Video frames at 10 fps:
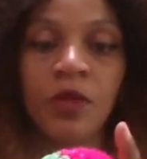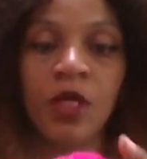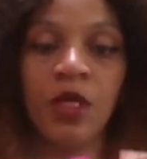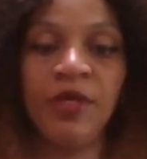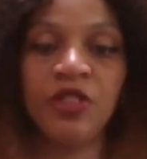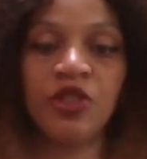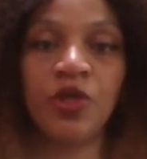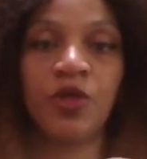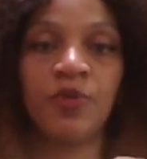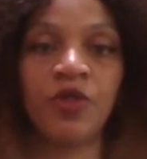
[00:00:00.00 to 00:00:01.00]
Let me just show
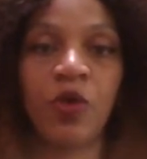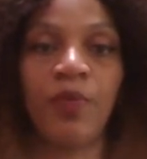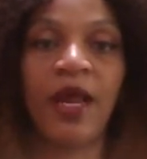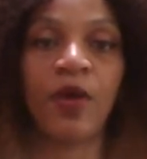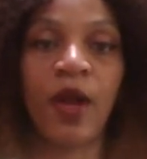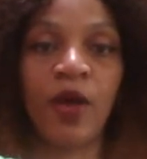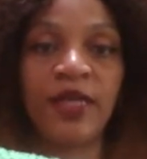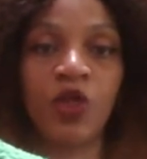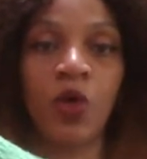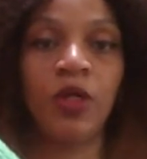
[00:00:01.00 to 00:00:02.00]
you. So, but I, I, I
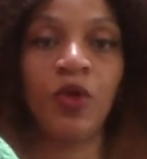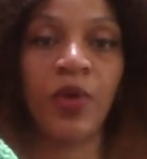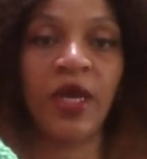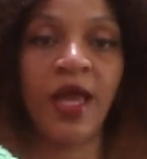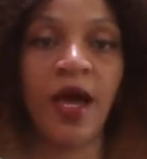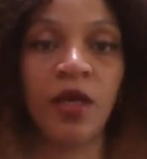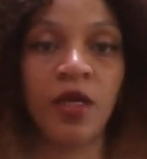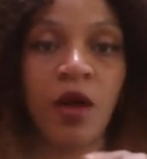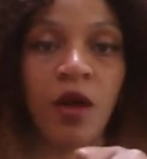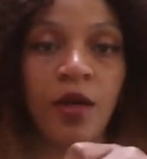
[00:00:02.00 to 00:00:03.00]
totally ran out of
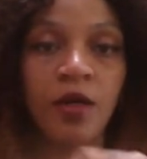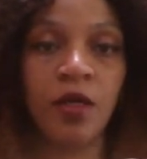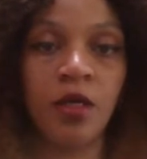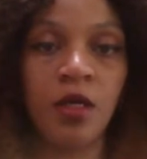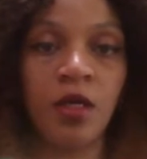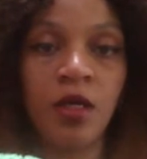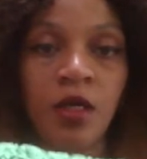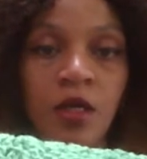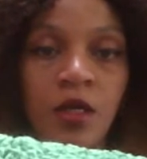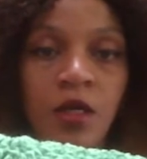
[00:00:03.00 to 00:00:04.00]
yarn
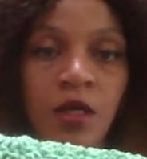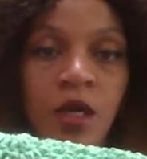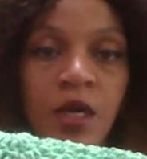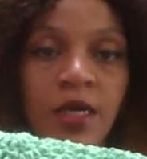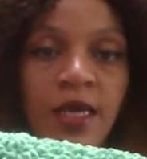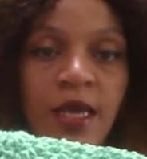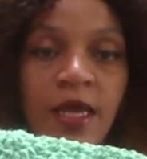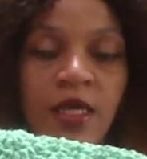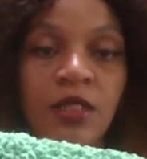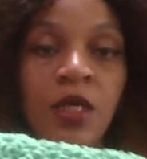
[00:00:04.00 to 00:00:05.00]

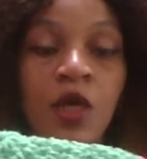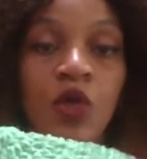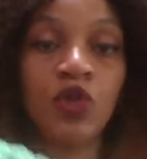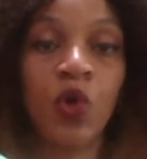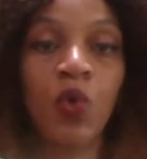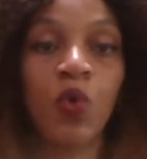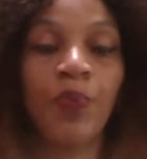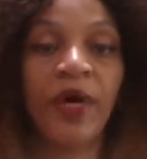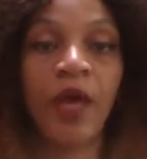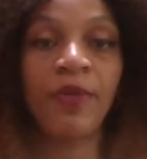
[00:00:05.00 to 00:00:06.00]
again. So,
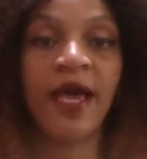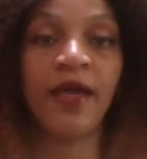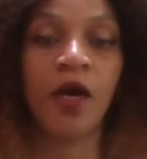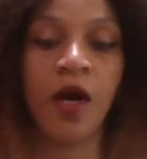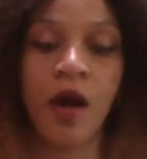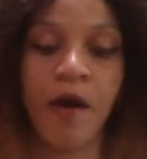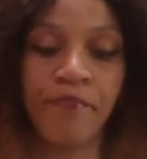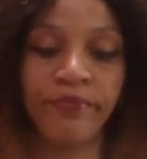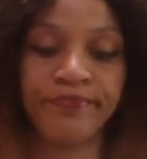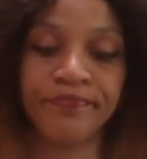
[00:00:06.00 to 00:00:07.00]
but I'm not, um,
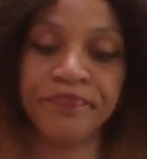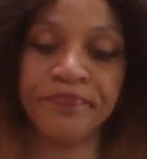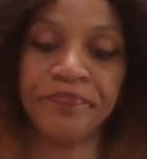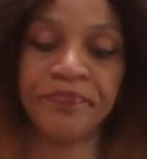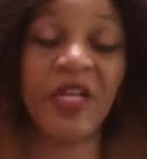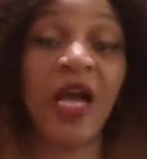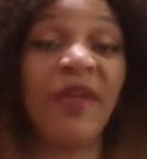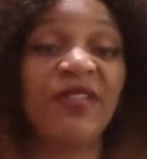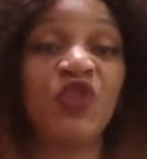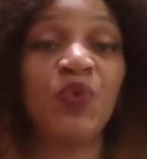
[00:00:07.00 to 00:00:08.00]
I'm
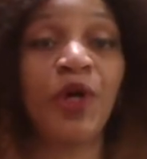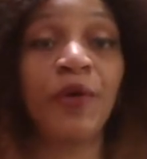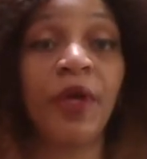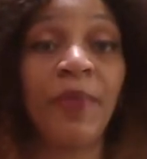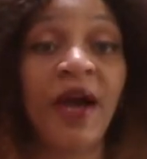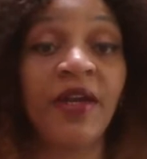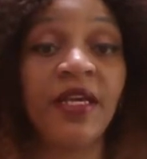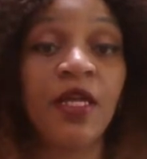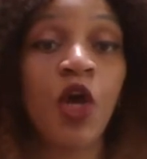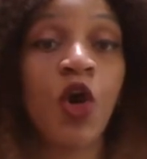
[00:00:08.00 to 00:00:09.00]
not too worried about
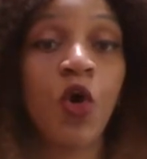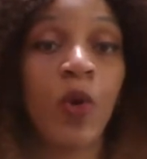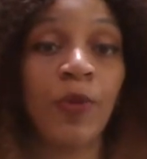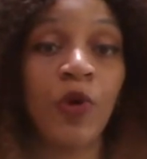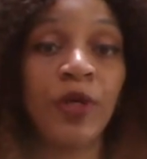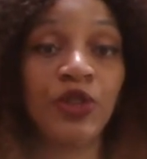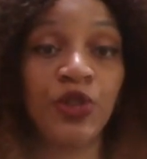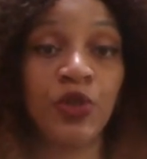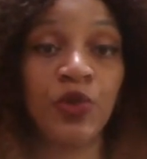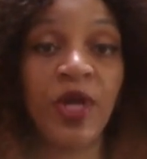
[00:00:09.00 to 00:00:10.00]
it. What I'm going to
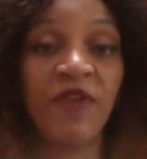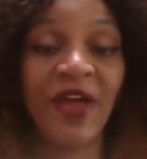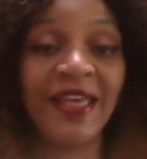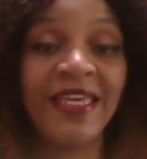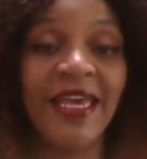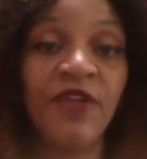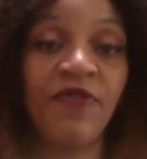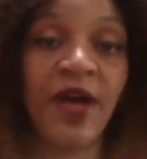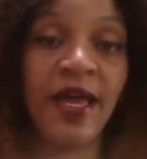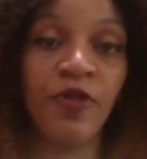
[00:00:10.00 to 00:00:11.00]
do if I can't
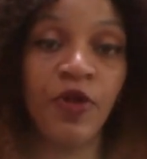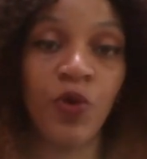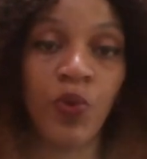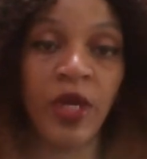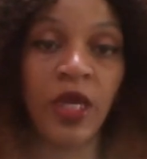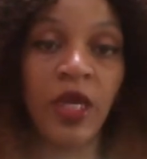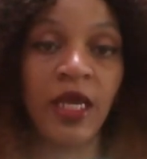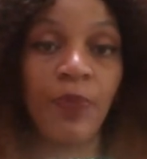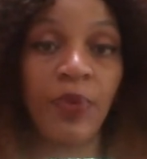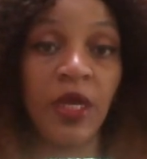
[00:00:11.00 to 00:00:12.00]
find the green and
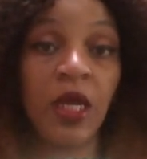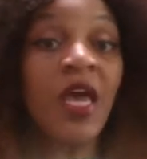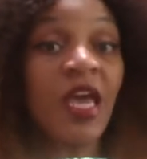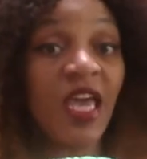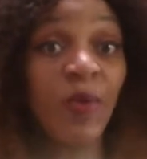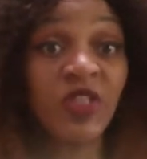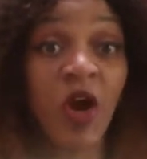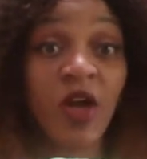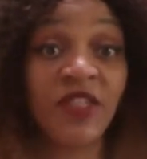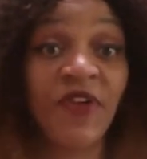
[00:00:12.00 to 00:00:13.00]
the pink, it was
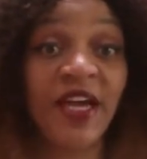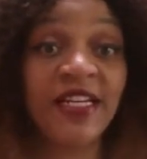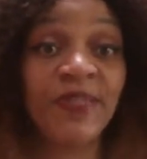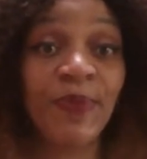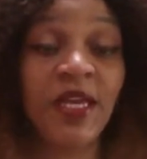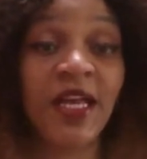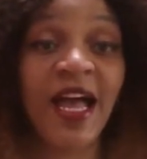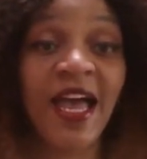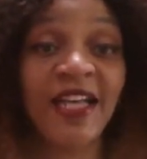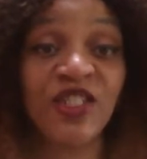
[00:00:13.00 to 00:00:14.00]
hard to find this pink.
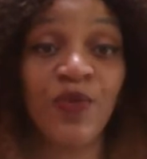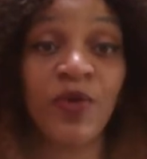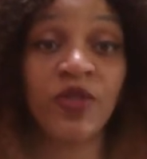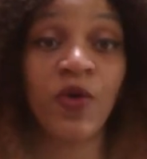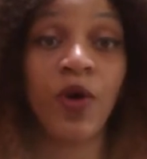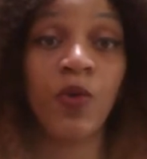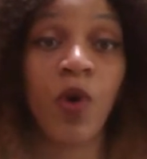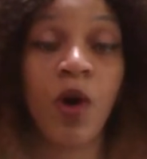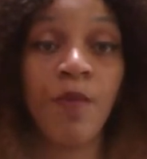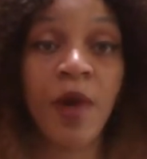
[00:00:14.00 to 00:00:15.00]
I actually was on
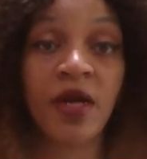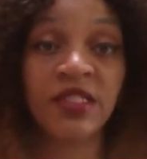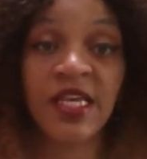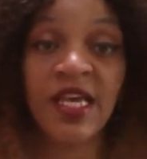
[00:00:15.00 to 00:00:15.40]
Walmart's